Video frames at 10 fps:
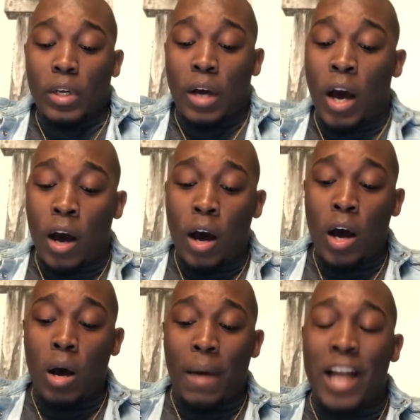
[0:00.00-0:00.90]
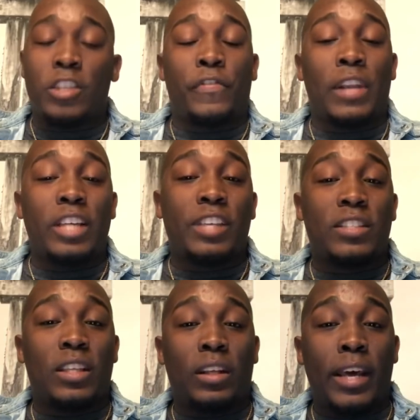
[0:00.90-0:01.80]
I just feel like
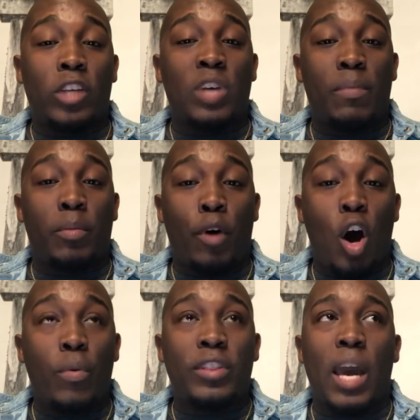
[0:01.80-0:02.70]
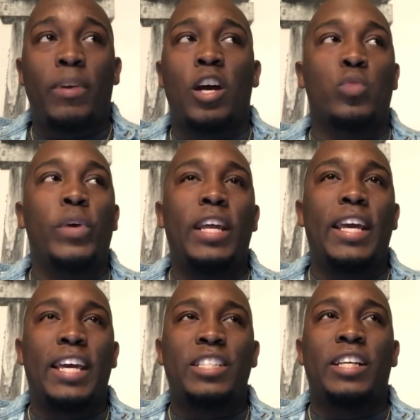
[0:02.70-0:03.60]
Chasing Atlanta dropped the ball with that because we
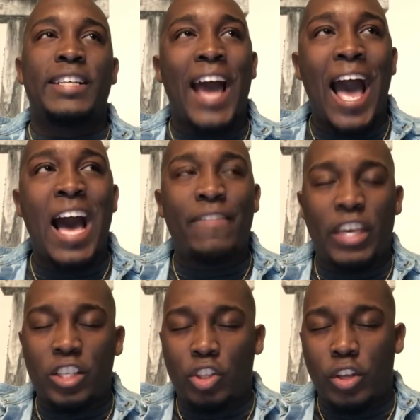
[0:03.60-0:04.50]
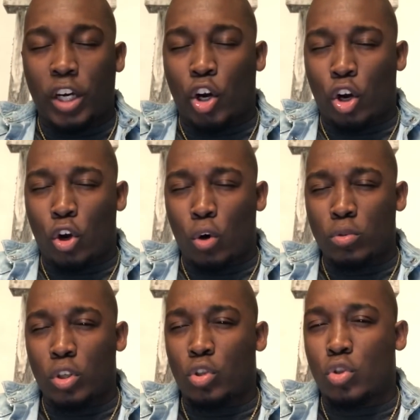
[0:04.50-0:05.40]
didn't get to dive into the
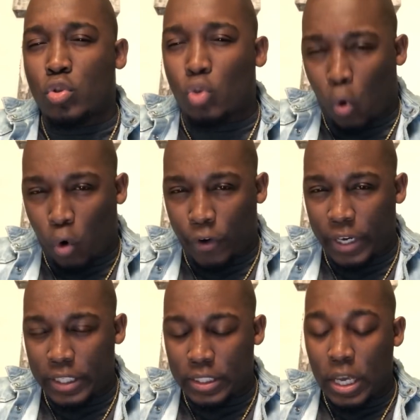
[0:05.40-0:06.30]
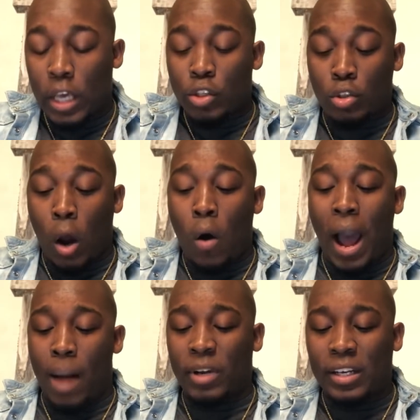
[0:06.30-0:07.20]
girls' stories. So
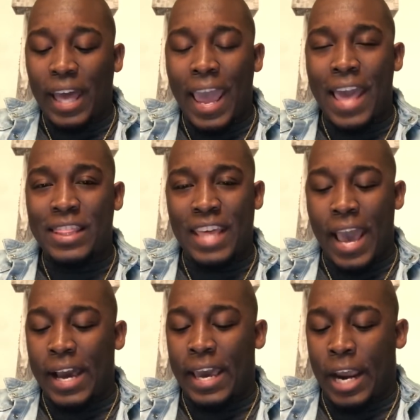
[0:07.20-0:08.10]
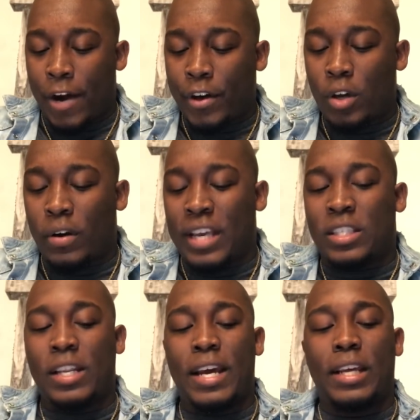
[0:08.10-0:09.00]
I'm glad that Ariel is
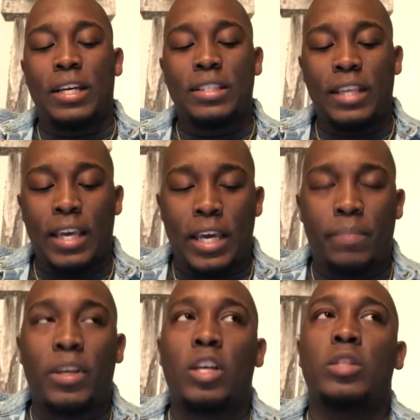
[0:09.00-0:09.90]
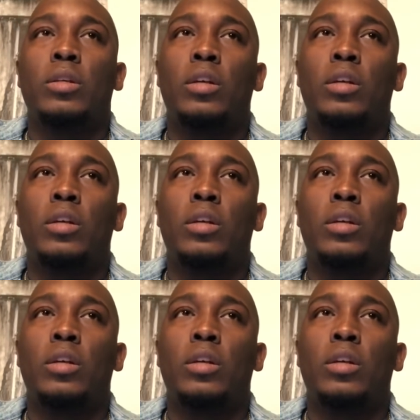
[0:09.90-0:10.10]
letting us in because